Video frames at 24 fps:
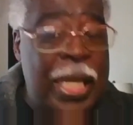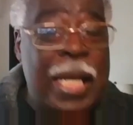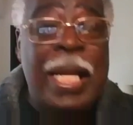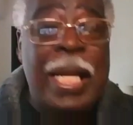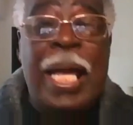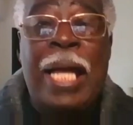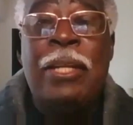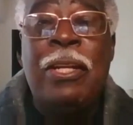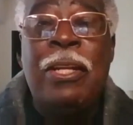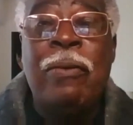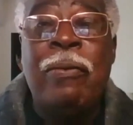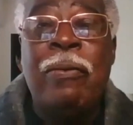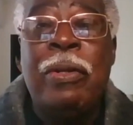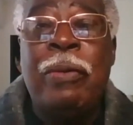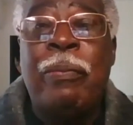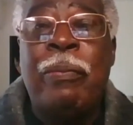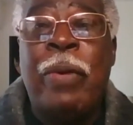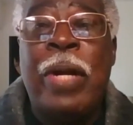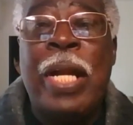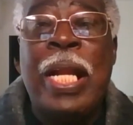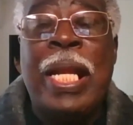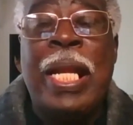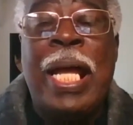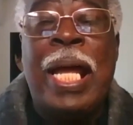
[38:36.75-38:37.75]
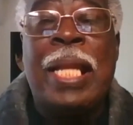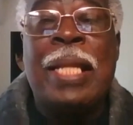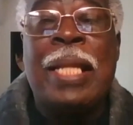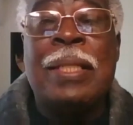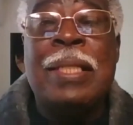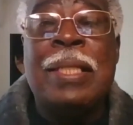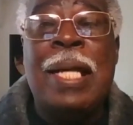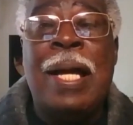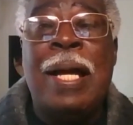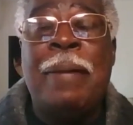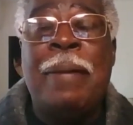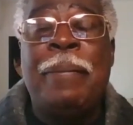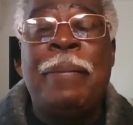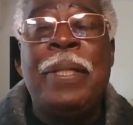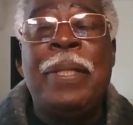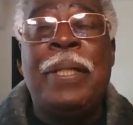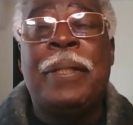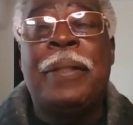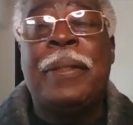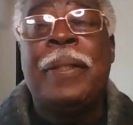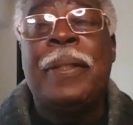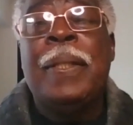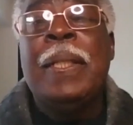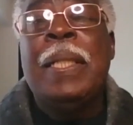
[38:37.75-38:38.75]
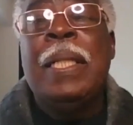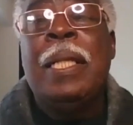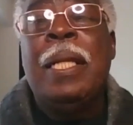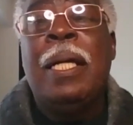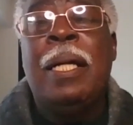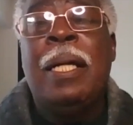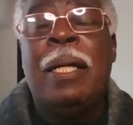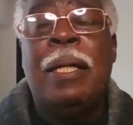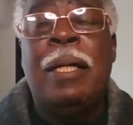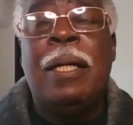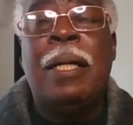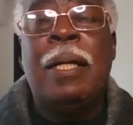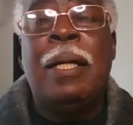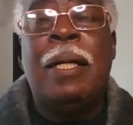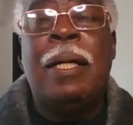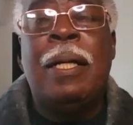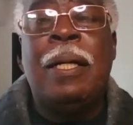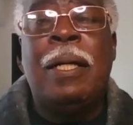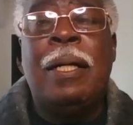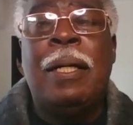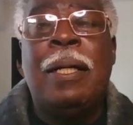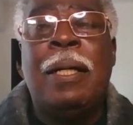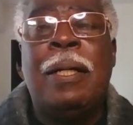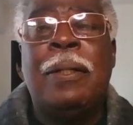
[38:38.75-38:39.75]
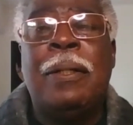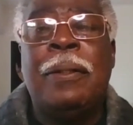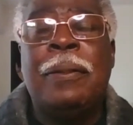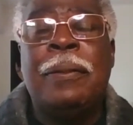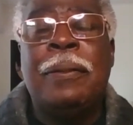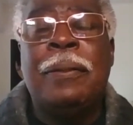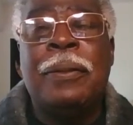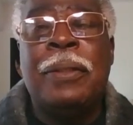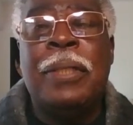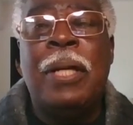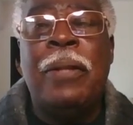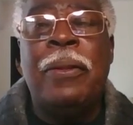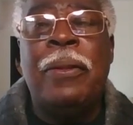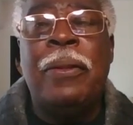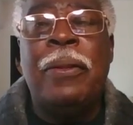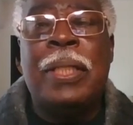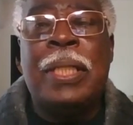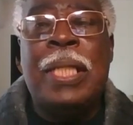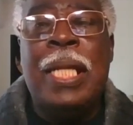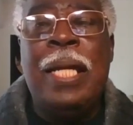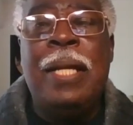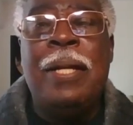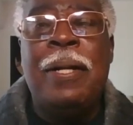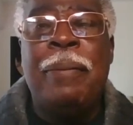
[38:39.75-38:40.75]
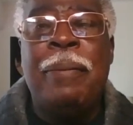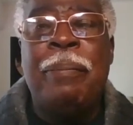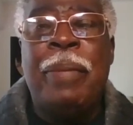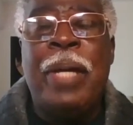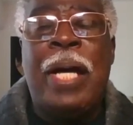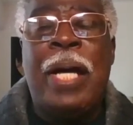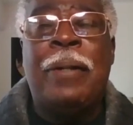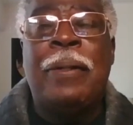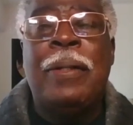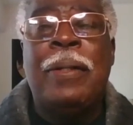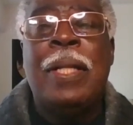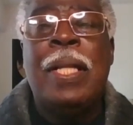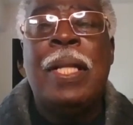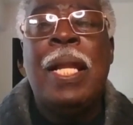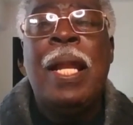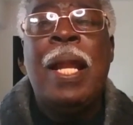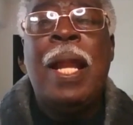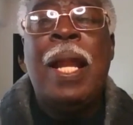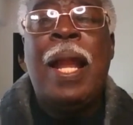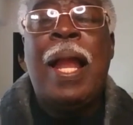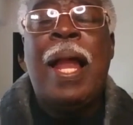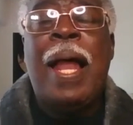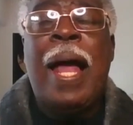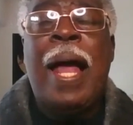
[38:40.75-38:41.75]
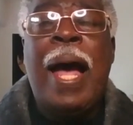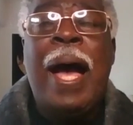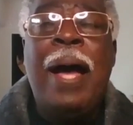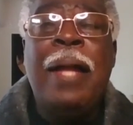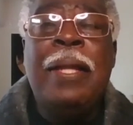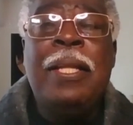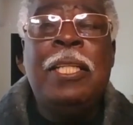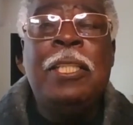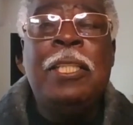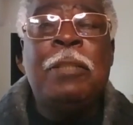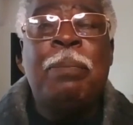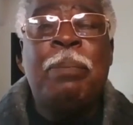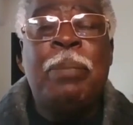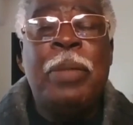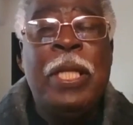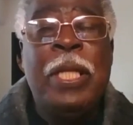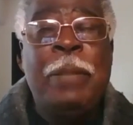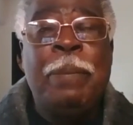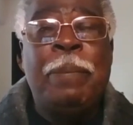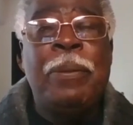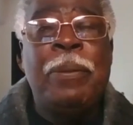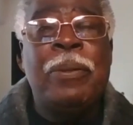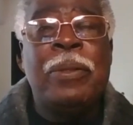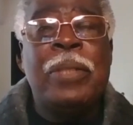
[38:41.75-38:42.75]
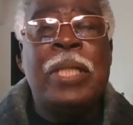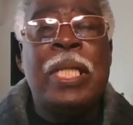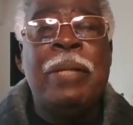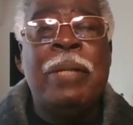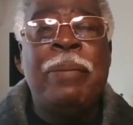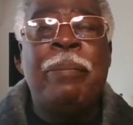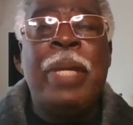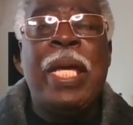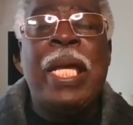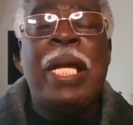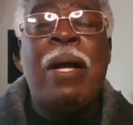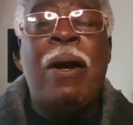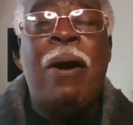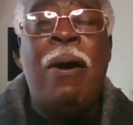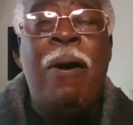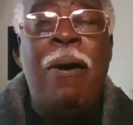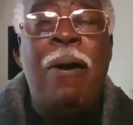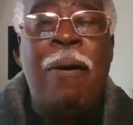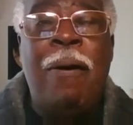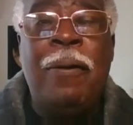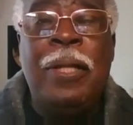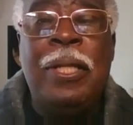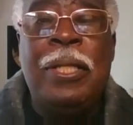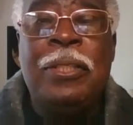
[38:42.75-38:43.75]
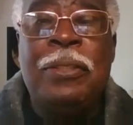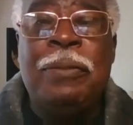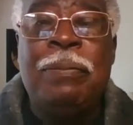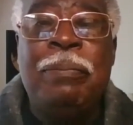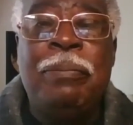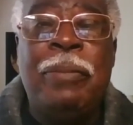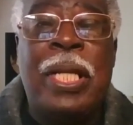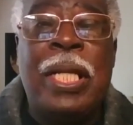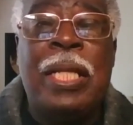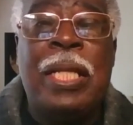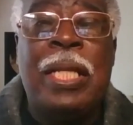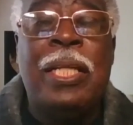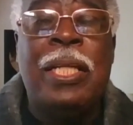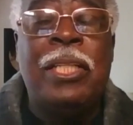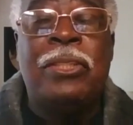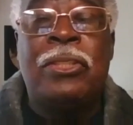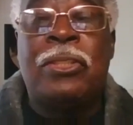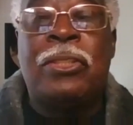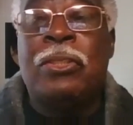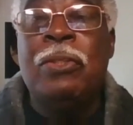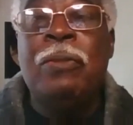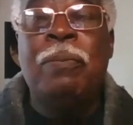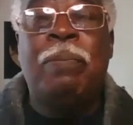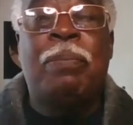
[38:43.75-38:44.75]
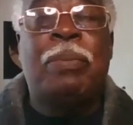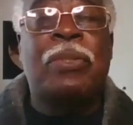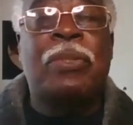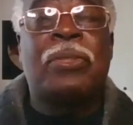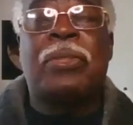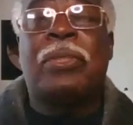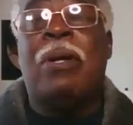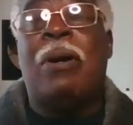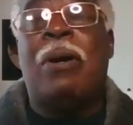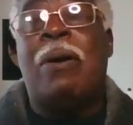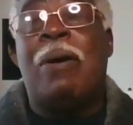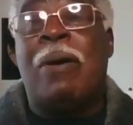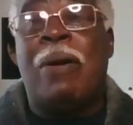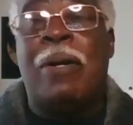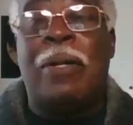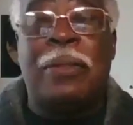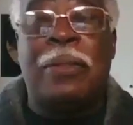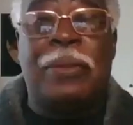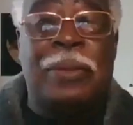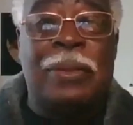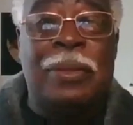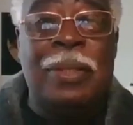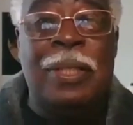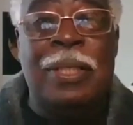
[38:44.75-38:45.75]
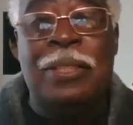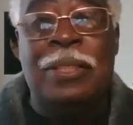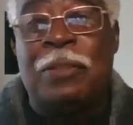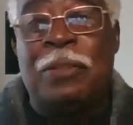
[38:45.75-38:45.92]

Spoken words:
and I know we're running out of time here, the other day about how these people can make all this money, these superstars and